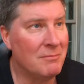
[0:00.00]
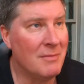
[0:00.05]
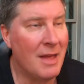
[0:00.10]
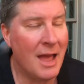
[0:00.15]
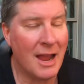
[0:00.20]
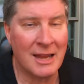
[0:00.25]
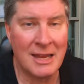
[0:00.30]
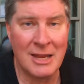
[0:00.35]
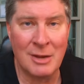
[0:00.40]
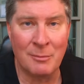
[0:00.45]

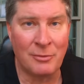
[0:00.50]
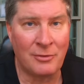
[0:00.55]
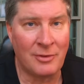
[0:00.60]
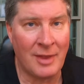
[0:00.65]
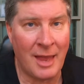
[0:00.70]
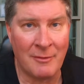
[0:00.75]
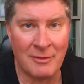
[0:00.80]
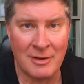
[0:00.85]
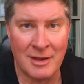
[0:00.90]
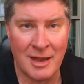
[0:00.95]
I could eat them
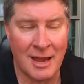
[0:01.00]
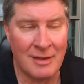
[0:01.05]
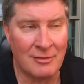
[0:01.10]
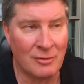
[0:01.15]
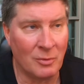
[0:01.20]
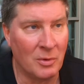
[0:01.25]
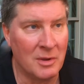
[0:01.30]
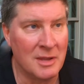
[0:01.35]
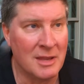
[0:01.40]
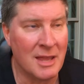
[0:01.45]
7 days
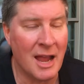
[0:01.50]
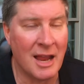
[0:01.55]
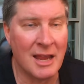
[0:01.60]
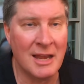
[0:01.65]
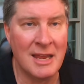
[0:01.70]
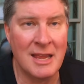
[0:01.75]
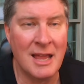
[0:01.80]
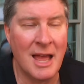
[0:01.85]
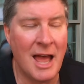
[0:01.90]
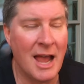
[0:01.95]
a week. I
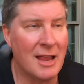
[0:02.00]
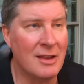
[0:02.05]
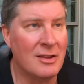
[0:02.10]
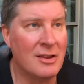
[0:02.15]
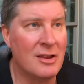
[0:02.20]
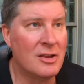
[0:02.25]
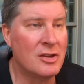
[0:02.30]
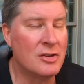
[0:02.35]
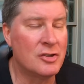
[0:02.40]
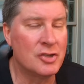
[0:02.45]
could
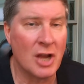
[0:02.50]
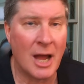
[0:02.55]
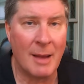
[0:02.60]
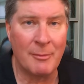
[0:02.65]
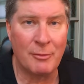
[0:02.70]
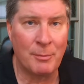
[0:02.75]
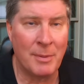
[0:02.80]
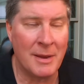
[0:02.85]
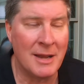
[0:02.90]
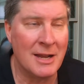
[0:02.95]

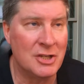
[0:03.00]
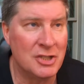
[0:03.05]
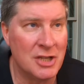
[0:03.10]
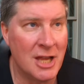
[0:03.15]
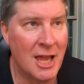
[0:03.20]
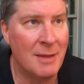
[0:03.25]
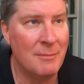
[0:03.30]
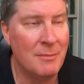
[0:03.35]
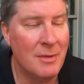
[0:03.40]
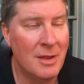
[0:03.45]
chop spinach
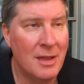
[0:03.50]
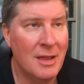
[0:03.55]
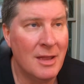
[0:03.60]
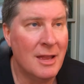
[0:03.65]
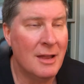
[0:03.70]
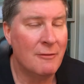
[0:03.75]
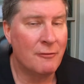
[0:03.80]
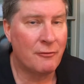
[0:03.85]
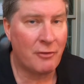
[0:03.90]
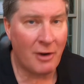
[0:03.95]
up,
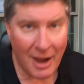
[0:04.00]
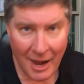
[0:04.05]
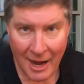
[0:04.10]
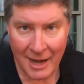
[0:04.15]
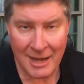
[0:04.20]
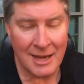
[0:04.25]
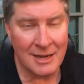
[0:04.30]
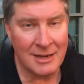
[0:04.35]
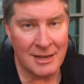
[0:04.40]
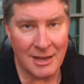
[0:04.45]
fry
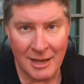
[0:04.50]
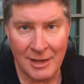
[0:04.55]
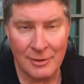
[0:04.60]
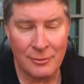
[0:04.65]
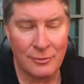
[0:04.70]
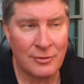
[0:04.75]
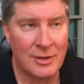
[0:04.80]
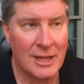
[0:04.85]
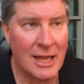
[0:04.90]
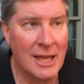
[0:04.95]
it into
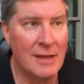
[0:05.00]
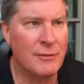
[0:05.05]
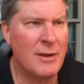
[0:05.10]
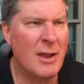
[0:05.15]
other stuff.